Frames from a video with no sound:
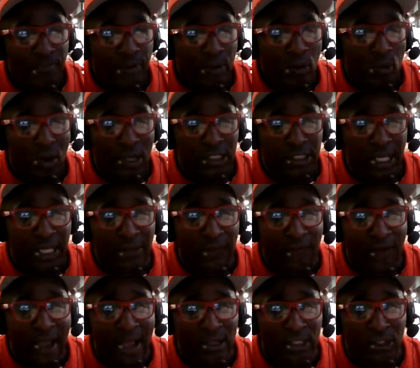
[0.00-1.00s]
Once again, the
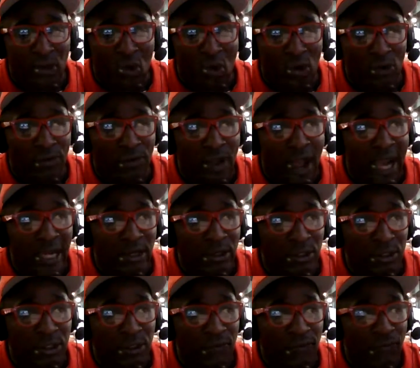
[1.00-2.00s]
final score,
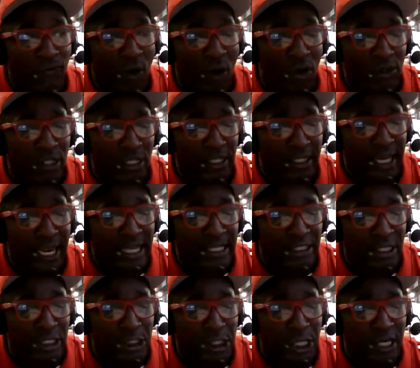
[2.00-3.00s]
Niners fall to the
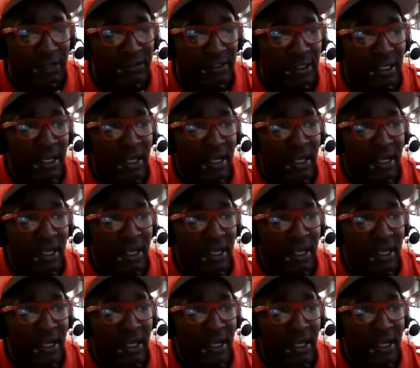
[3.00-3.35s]
Kansas City Chiefs